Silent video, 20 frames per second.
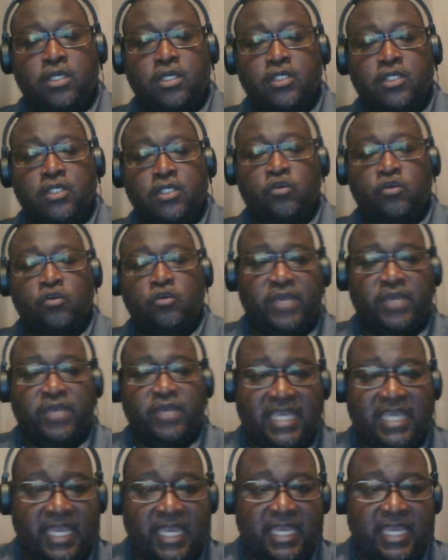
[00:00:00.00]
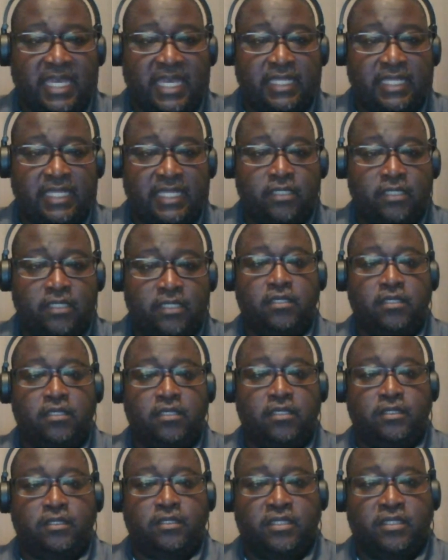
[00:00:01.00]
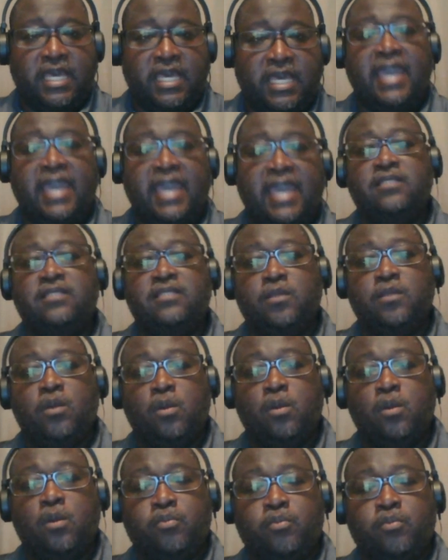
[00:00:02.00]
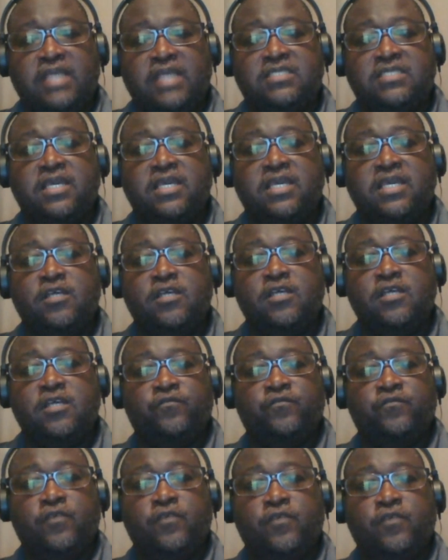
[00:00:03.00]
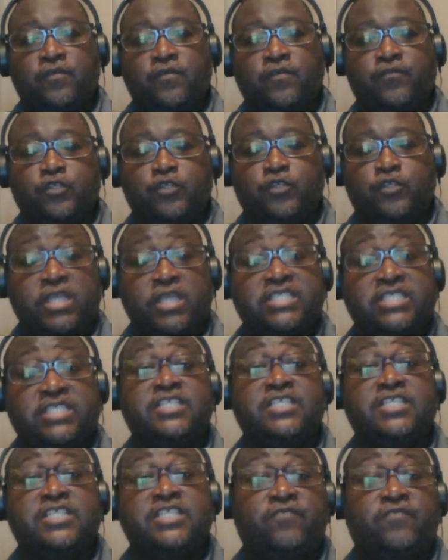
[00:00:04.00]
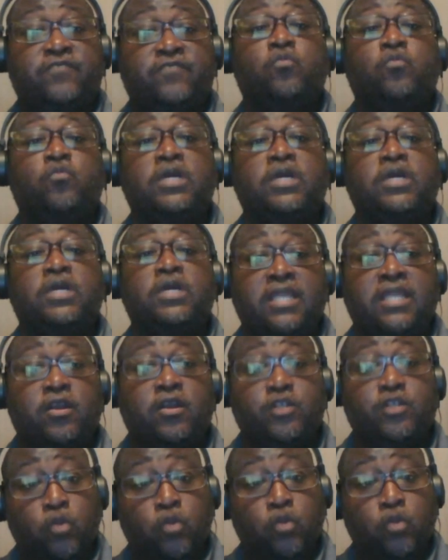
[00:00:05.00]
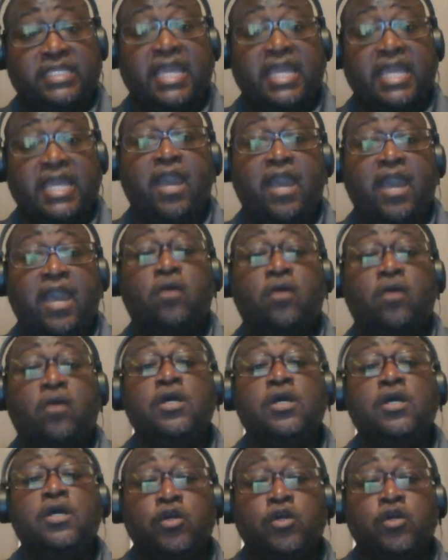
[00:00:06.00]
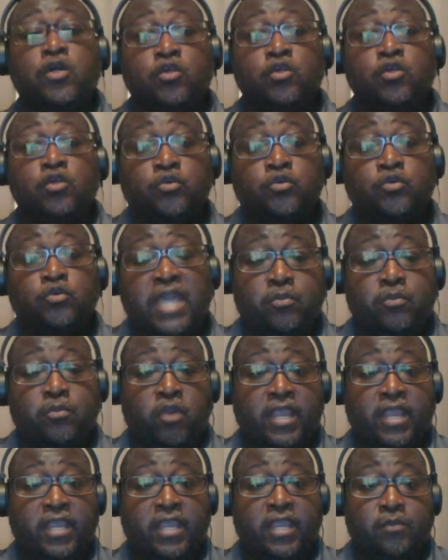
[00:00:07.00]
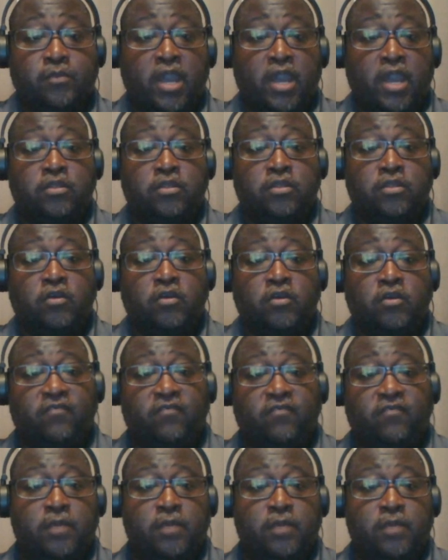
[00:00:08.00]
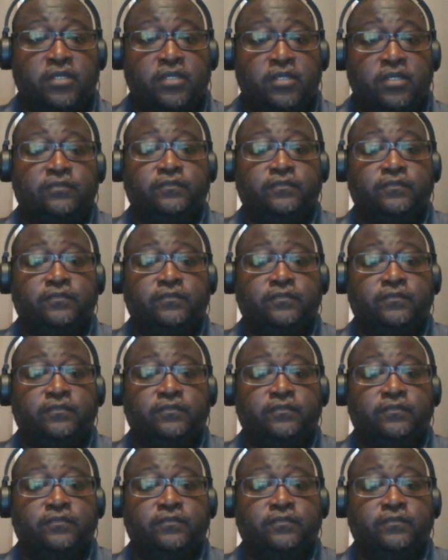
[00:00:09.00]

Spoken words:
sort of begin that process of transitioning from what they are doing now to that brain powered learning environment?